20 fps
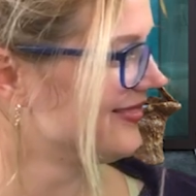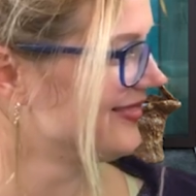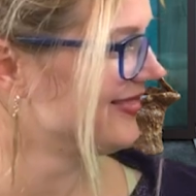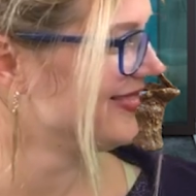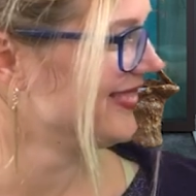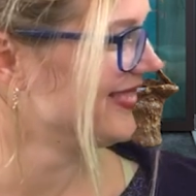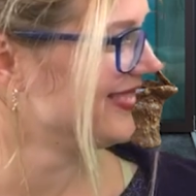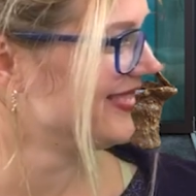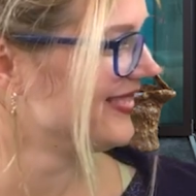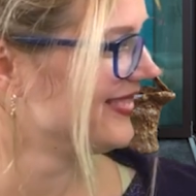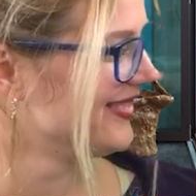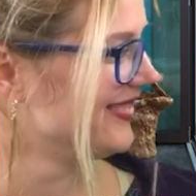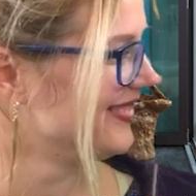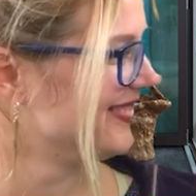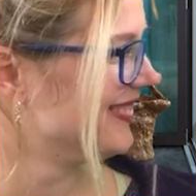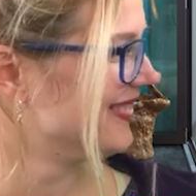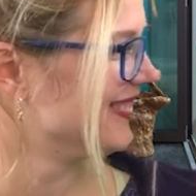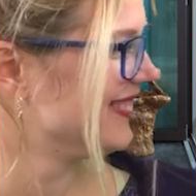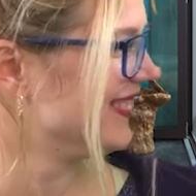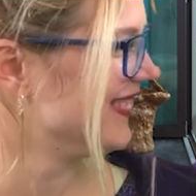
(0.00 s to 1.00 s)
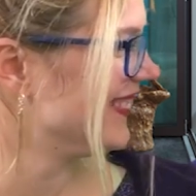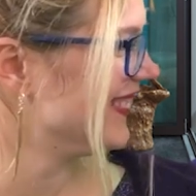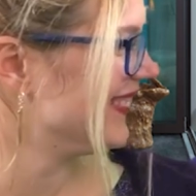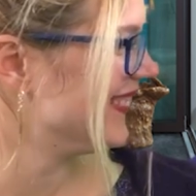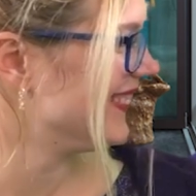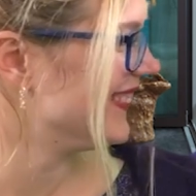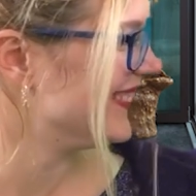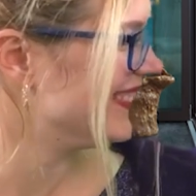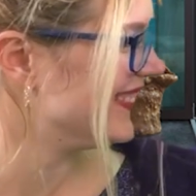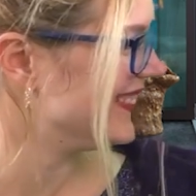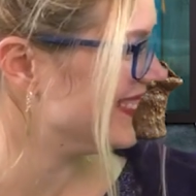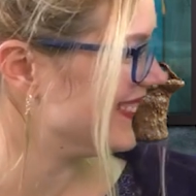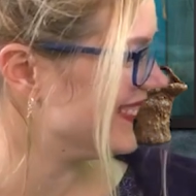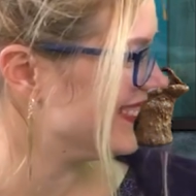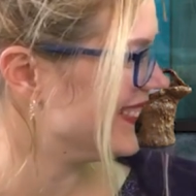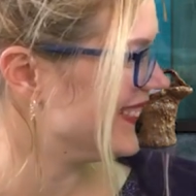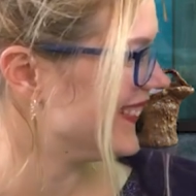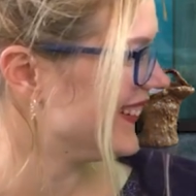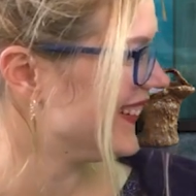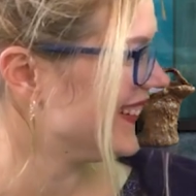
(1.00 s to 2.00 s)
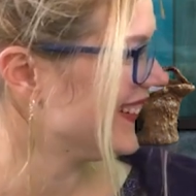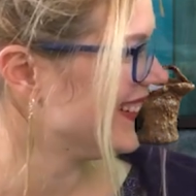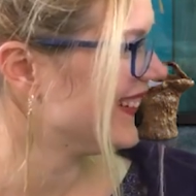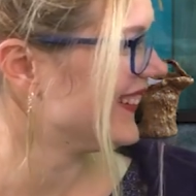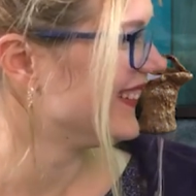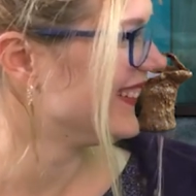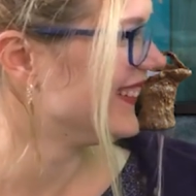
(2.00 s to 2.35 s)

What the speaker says: (silent)